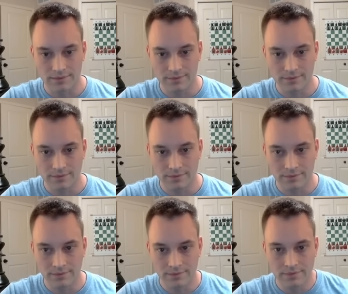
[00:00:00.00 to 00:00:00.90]

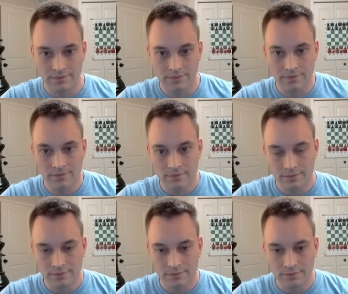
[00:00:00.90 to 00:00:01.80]

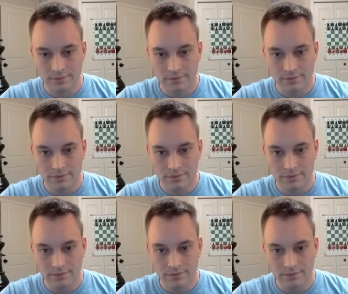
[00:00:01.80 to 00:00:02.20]
(silence)